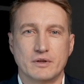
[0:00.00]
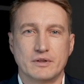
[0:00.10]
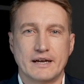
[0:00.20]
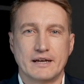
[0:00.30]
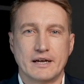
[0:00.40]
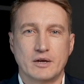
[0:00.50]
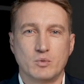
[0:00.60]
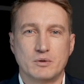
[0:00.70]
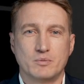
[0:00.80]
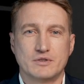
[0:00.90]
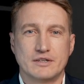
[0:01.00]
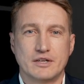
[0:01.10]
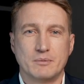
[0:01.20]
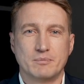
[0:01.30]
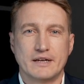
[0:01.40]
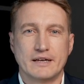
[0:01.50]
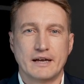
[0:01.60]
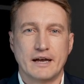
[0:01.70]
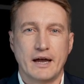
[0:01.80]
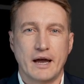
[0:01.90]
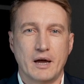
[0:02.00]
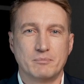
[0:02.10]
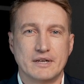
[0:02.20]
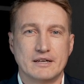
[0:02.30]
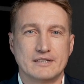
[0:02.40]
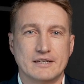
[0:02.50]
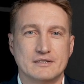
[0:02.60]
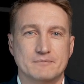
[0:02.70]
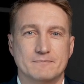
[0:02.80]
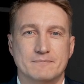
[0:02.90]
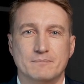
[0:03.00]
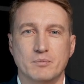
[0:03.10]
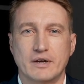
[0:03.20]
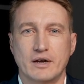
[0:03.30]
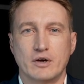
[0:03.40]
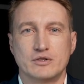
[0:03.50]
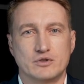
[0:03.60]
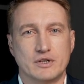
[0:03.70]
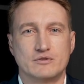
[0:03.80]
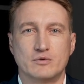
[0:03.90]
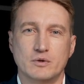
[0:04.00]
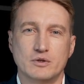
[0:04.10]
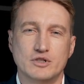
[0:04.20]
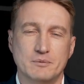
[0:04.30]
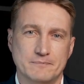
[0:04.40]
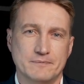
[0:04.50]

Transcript: Okay, and then a one-person company, I'm guessing it's pretty hard to transfer ownership.